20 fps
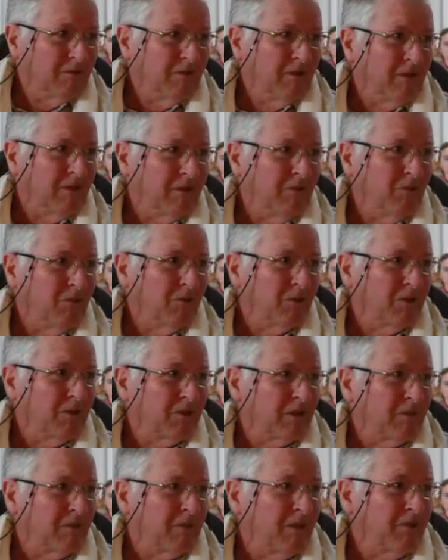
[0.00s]
You know, you walk
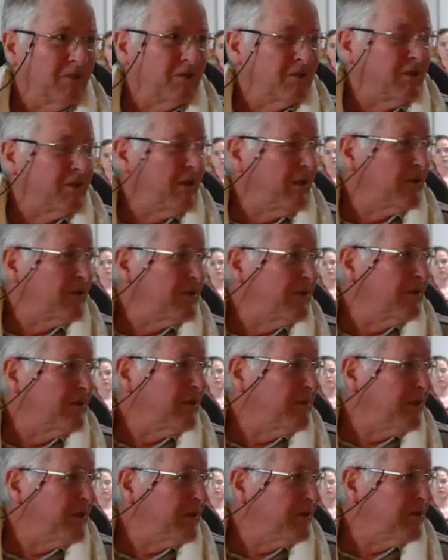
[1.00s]
into someone else's house and they've
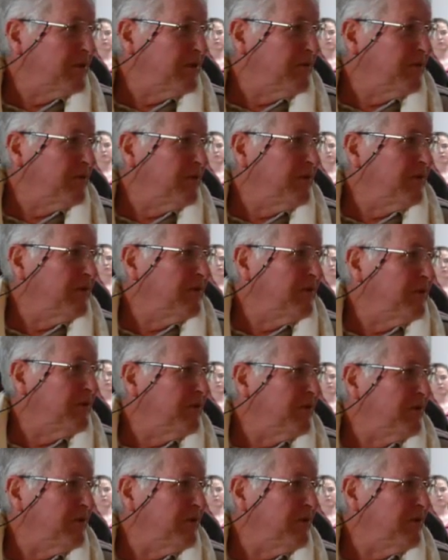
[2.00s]
got a bigger TV than you,